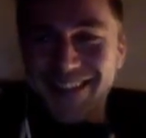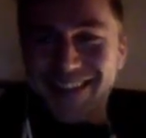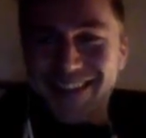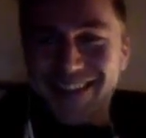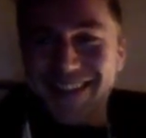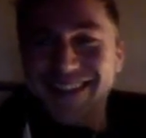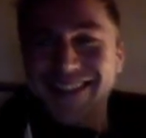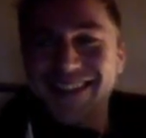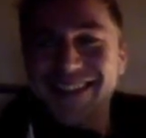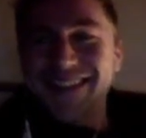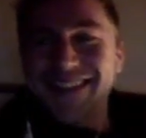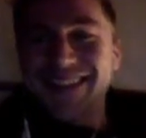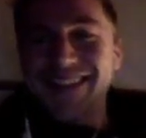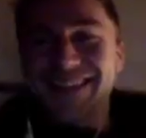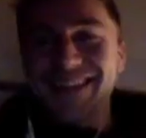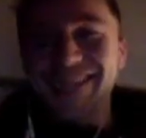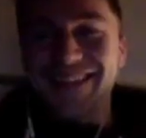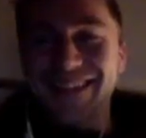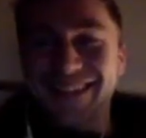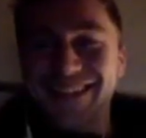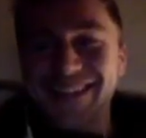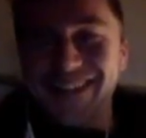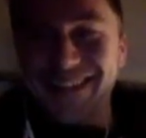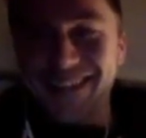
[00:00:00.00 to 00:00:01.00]

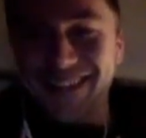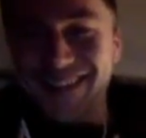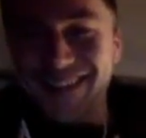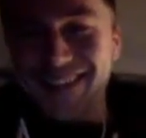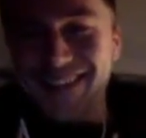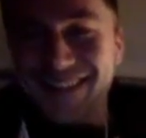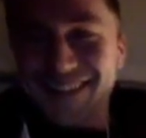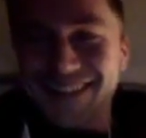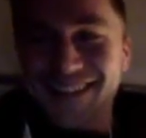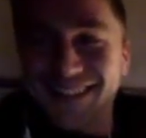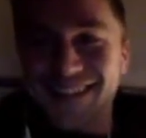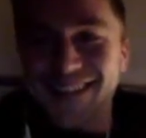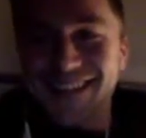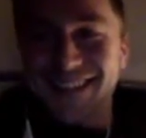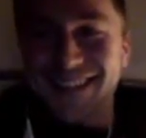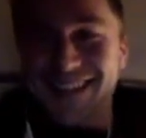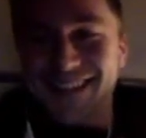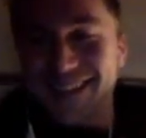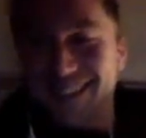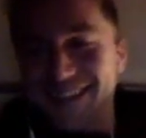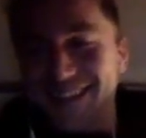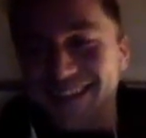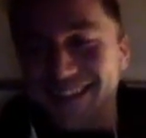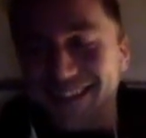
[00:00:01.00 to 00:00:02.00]

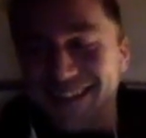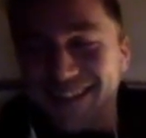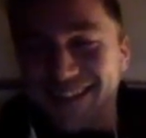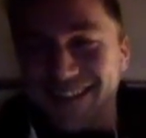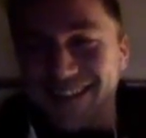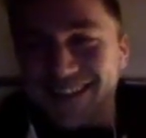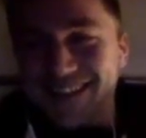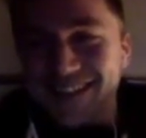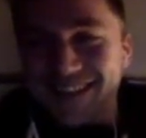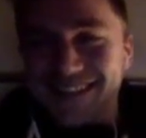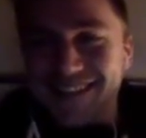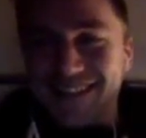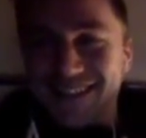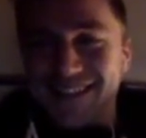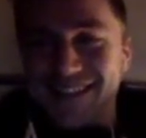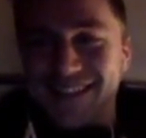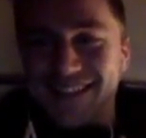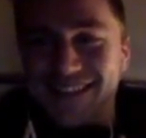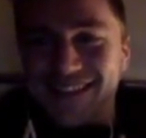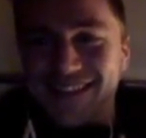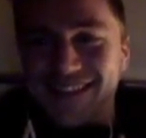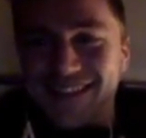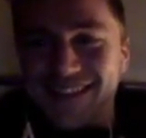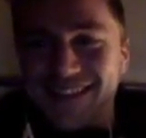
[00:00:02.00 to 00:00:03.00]

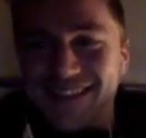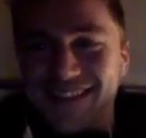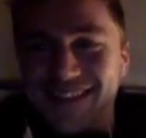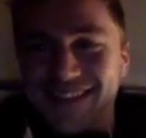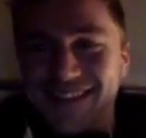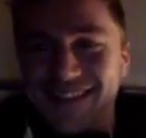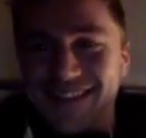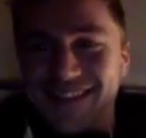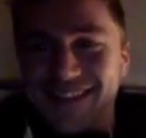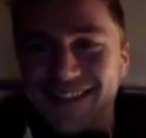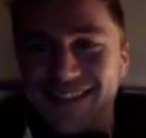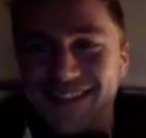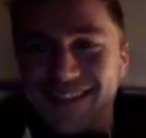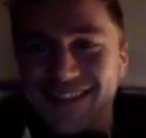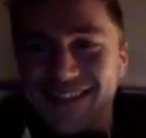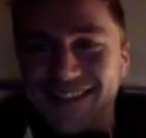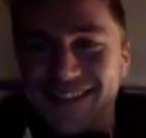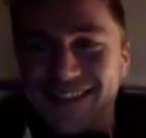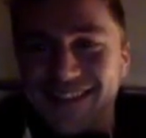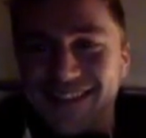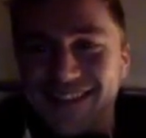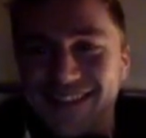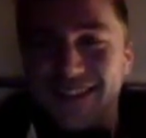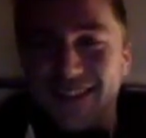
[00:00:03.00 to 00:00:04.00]

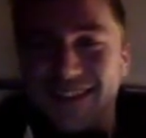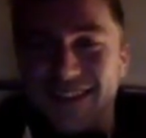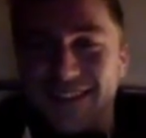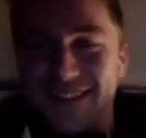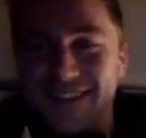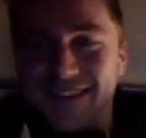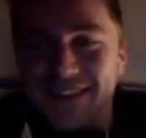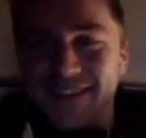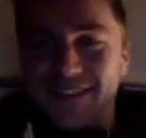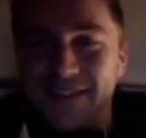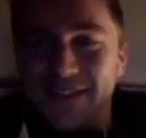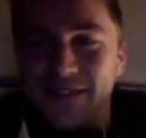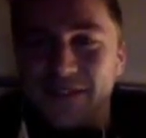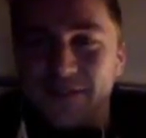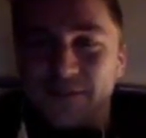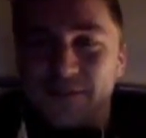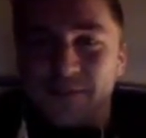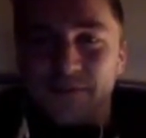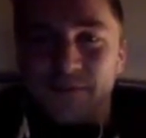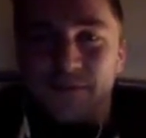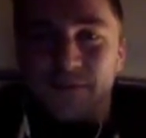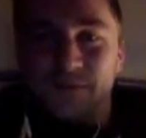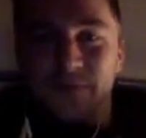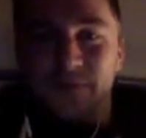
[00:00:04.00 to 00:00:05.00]

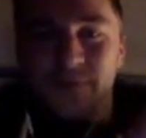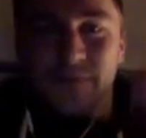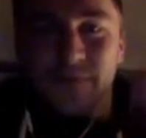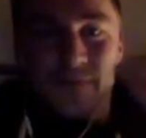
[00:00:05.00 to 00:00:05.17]
(not speaking)